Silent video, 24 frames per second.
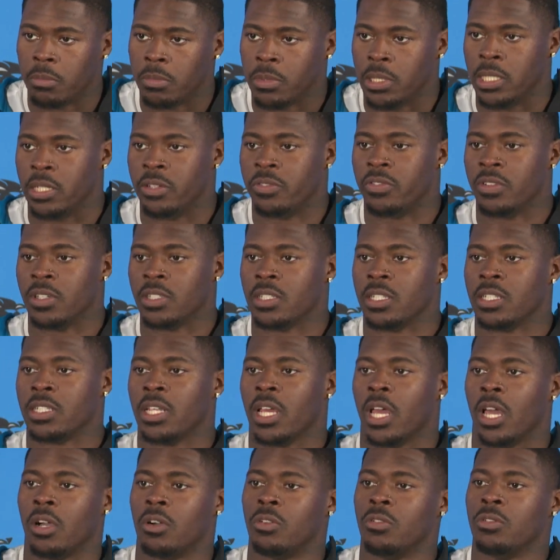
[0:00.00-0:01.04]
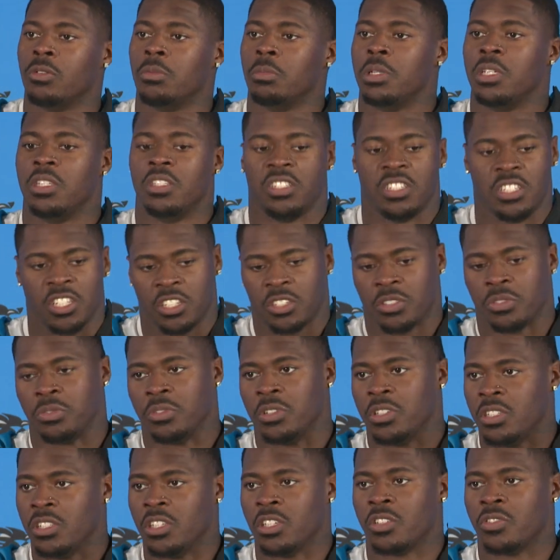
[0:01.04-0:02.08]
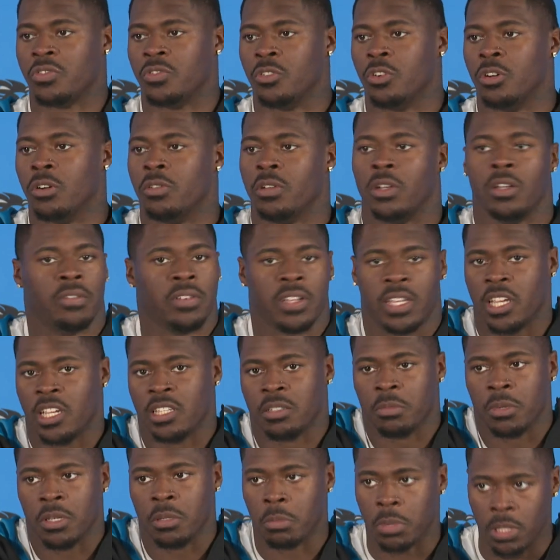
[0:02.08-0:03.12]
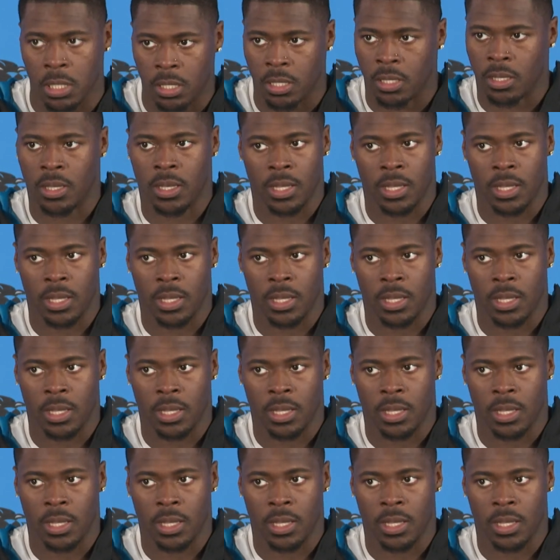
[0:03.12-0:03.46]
defensive tackle to be six three, six four, whatever the case may be.